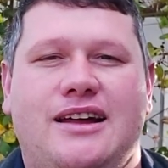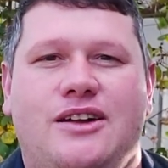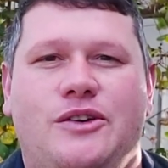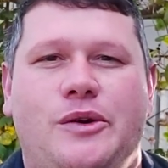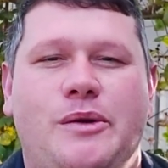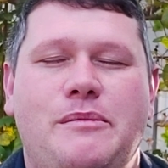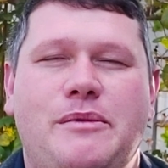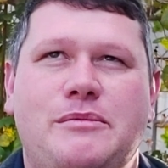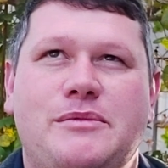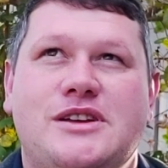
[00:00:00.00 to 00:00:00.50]
I
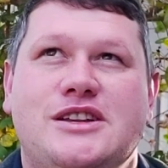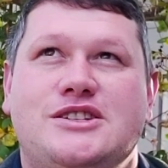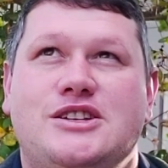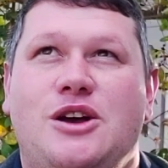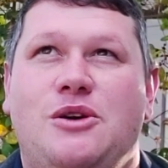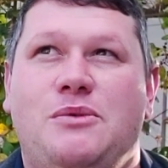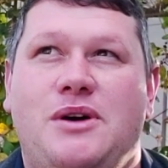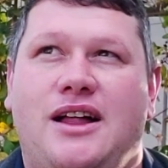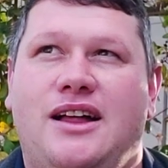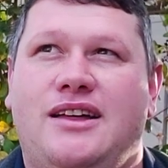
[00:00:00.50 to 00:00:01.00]
remember it
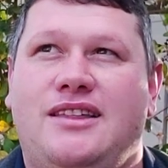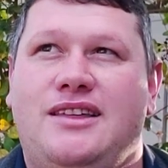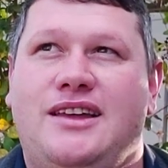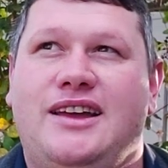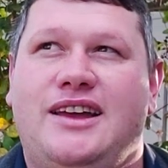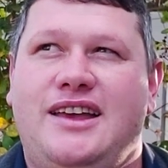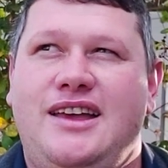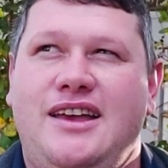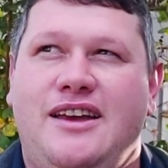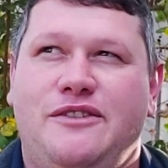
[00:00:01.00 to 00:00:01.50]
so well. I
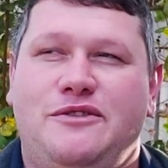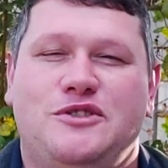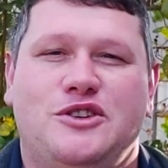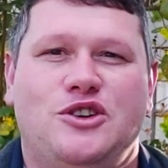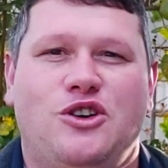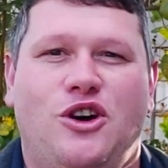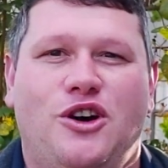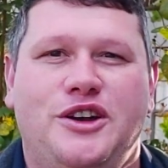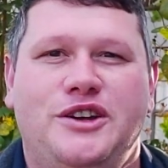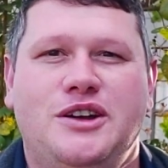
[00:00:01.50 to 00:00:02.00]
think Gia
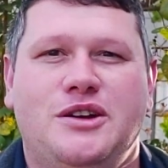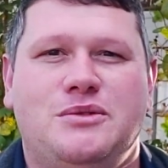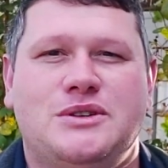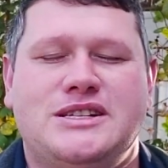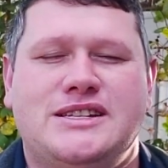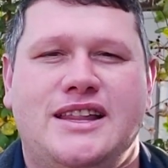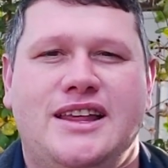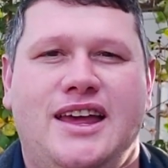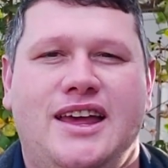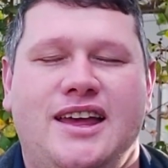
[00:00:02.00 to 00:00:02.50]
Fanadia
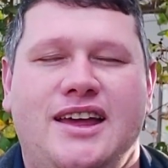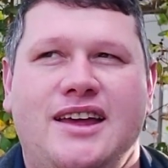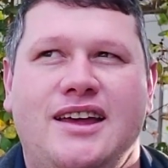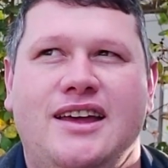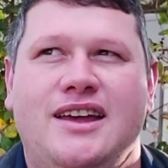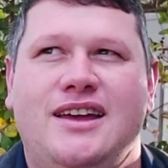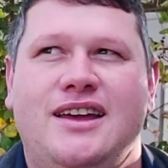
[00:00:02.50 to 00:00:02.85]
was there,